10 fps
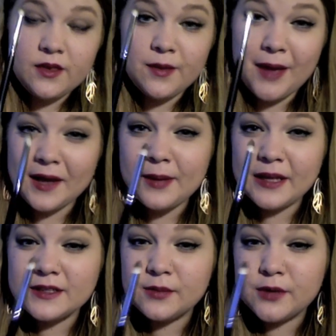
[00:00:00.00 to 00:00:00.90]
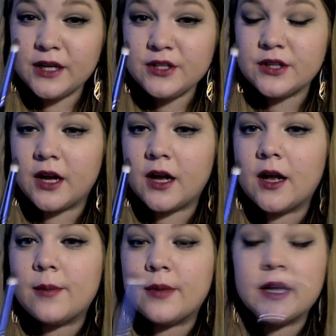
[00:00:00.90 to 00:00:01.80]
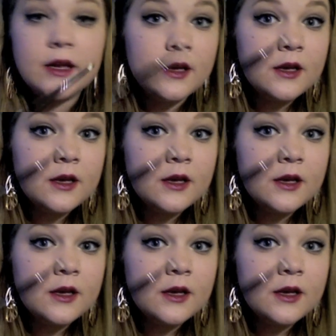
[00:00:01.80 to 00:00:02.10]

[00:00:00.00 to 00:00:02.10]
the MAC pencil brush, but